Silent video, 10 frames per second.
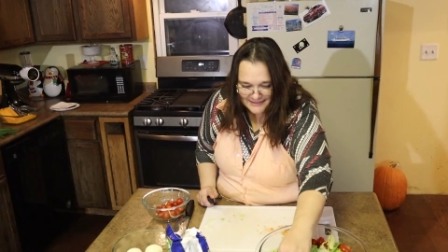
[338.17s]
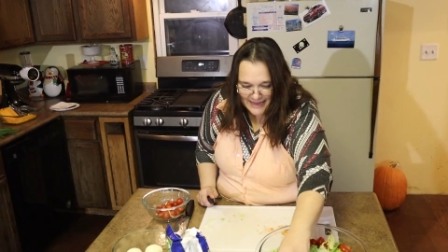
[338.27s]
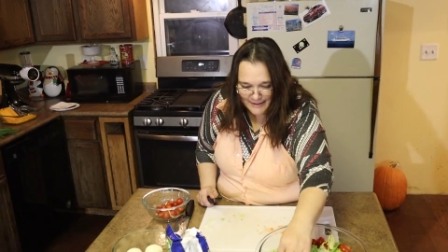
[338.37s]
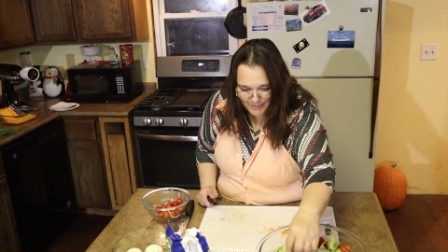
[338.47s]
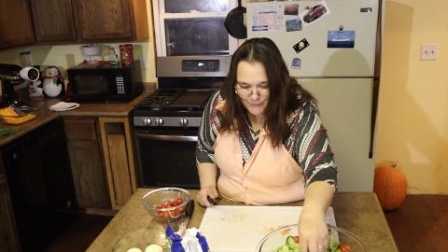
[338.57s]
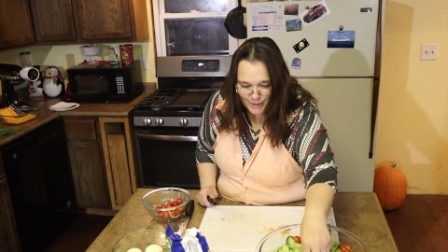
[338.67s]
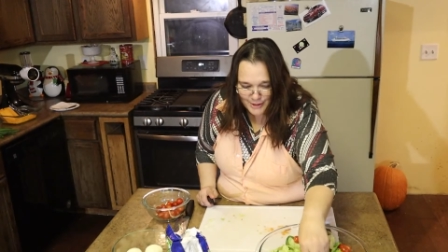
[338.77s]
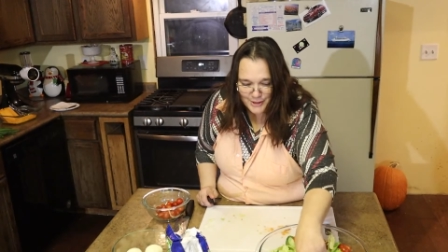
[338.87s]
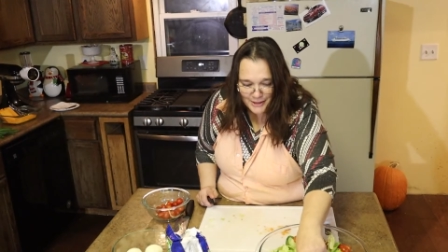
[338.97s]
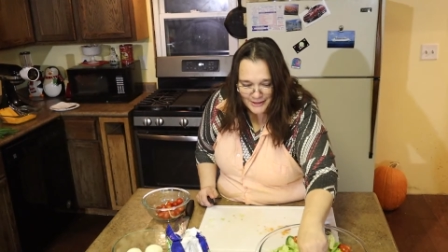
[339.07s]
I
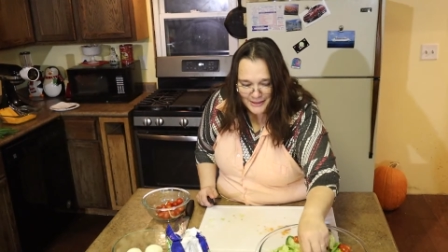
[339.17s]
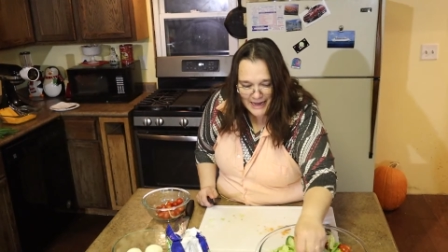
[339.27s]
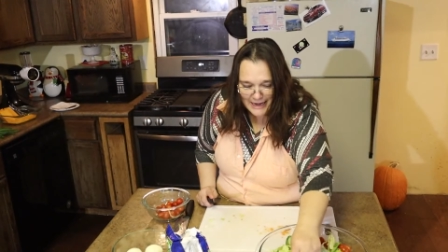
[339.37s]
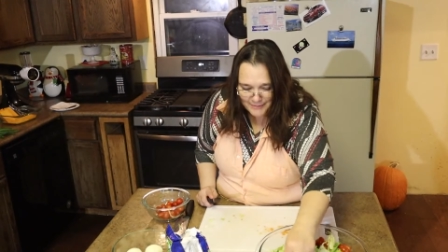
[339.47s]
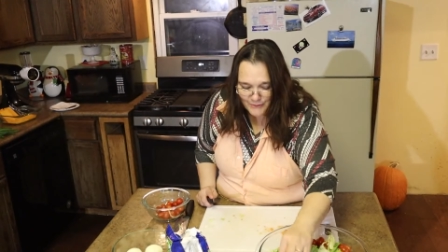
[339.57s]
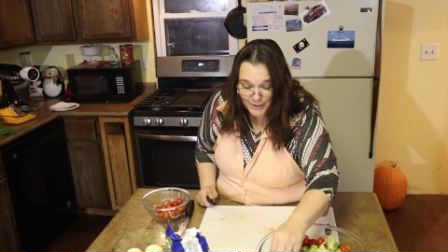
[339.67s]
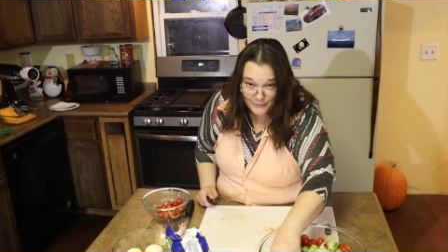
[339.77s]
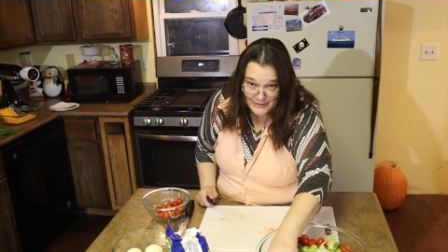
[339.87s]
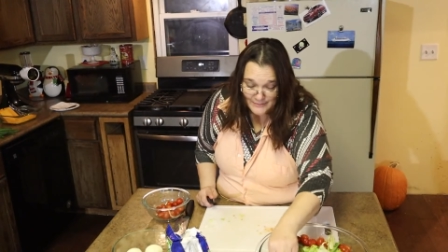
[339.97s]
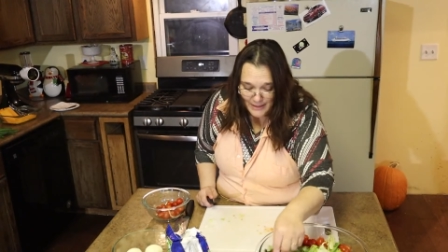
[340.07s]
prefer to
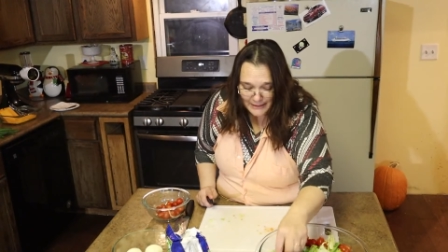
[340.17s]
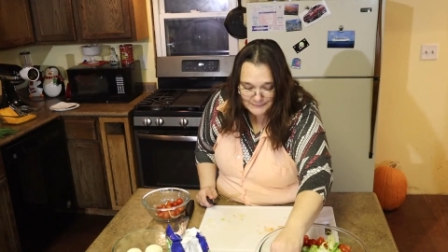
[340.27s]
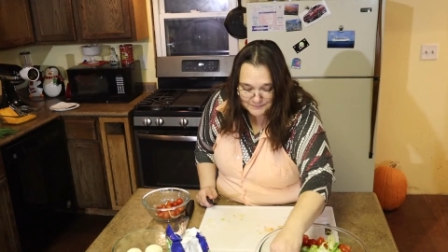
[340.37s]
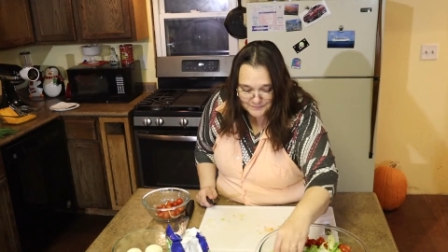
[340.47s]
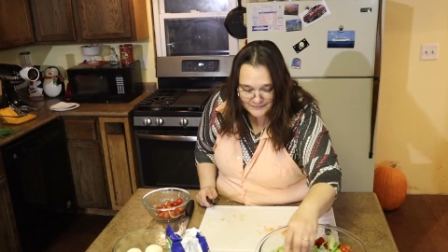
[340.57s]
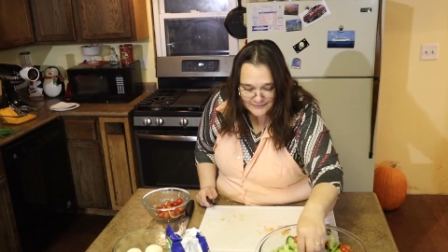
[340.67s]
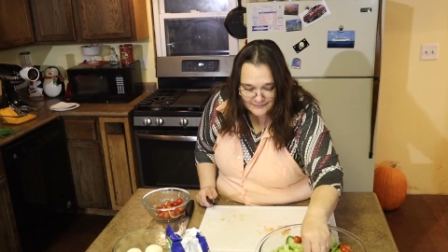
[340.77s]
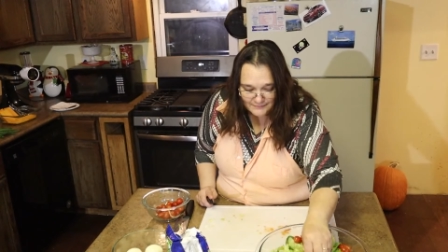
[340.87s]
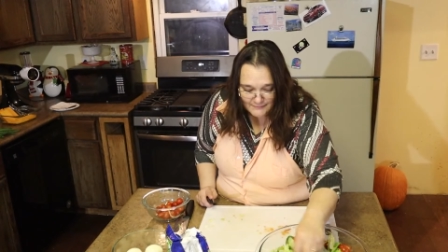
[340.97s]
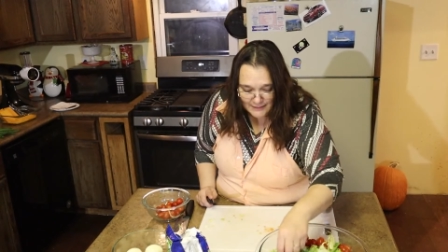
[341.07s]
rinse mine.
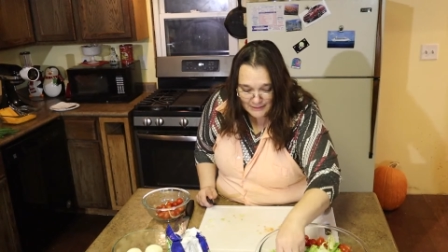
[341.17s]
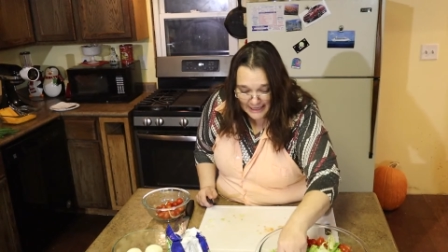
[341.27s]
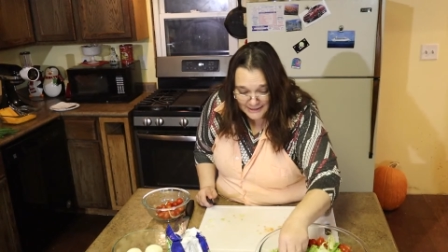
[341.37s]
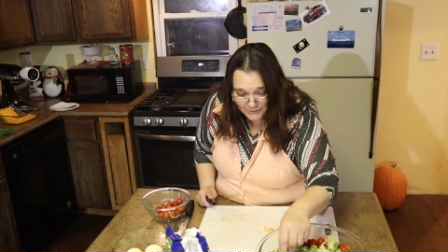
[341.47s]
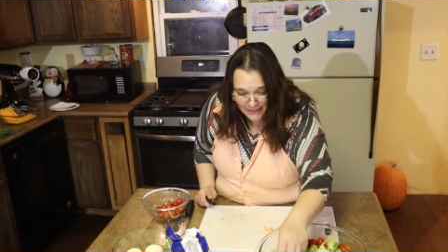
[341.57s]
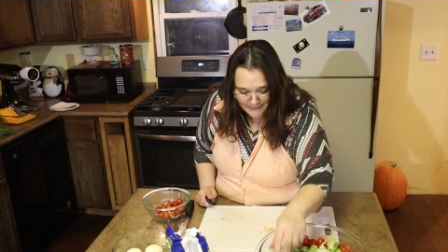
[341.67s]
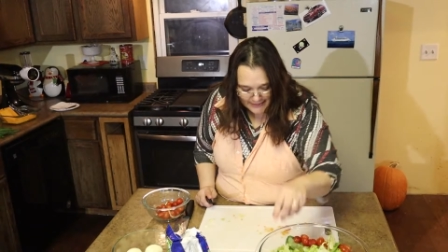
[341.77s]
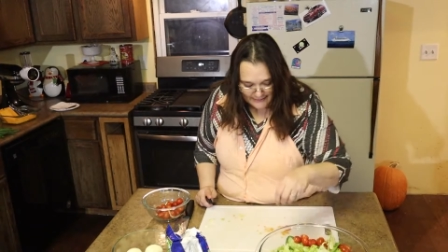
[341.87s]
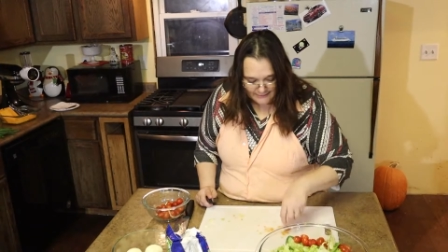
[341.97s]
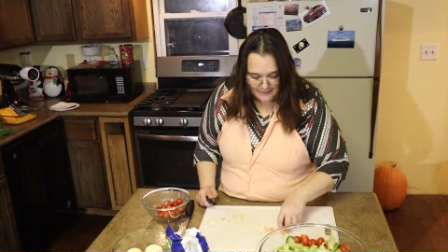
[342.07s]
I do have an
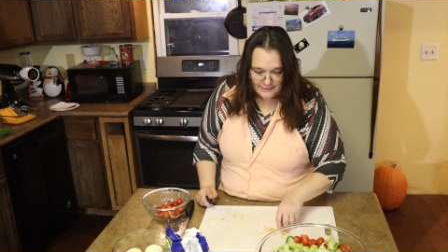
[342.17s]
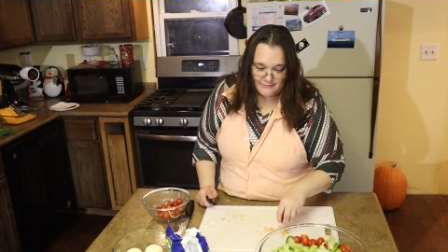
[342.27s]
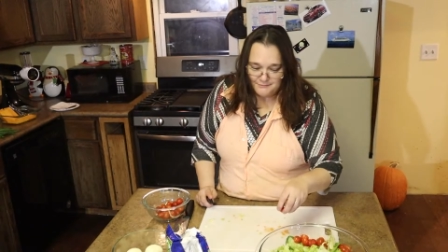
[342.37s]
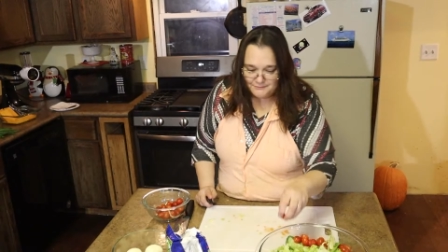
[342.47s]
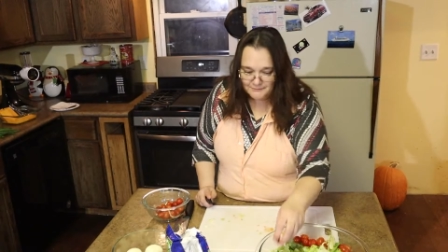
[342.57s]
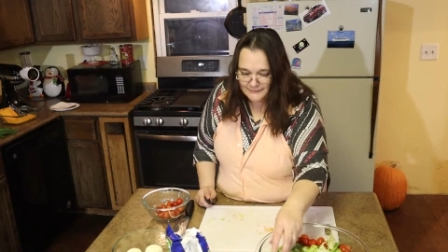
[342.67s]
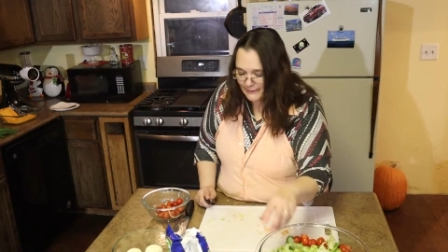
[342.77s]
aunt though that